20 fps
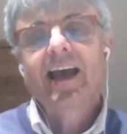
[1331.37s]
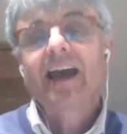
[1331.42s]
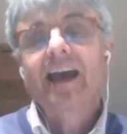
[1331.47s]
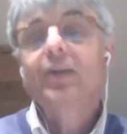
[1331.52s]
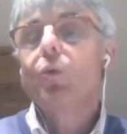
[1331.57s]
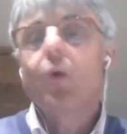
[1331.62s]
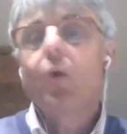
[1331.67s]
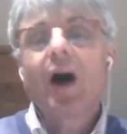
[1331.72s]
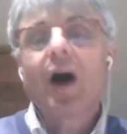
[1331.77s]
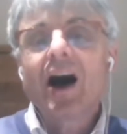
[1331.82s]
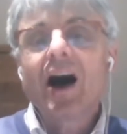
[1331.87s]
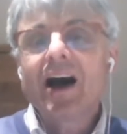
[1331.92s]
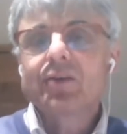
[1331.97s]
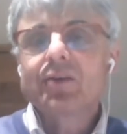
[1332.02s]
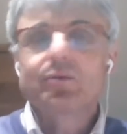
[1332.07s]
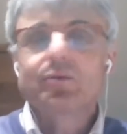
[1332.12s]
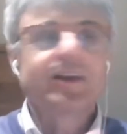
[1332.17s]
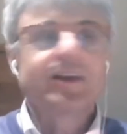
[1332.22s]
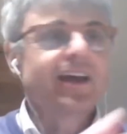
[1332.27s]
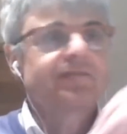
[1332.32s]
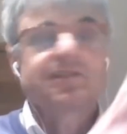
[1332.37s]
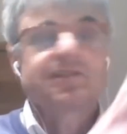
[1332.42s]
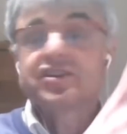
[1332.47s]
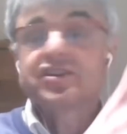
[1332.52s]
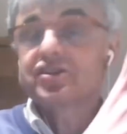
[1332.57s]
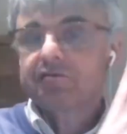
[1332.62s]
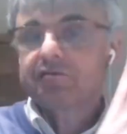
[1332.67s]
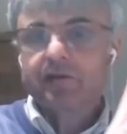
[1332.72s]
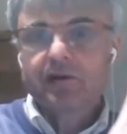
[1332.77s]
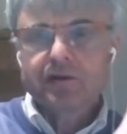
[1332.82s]
and why we have
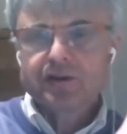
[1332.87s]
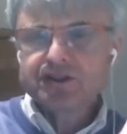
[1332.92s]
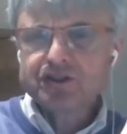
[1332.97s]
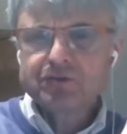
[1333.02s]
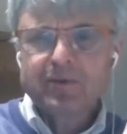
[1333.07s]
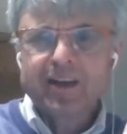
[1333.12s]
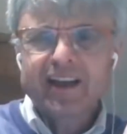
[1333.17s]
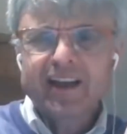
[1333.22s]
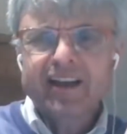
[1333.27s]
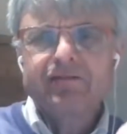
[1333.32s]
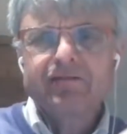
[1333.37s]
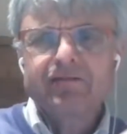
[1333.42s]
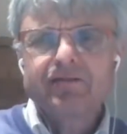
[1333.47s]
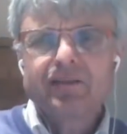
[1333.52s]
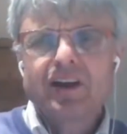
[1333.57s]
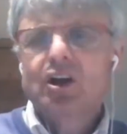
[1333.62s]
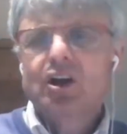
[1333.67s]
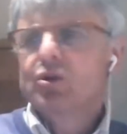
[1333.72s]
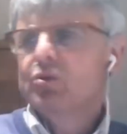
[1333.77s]
this first wave,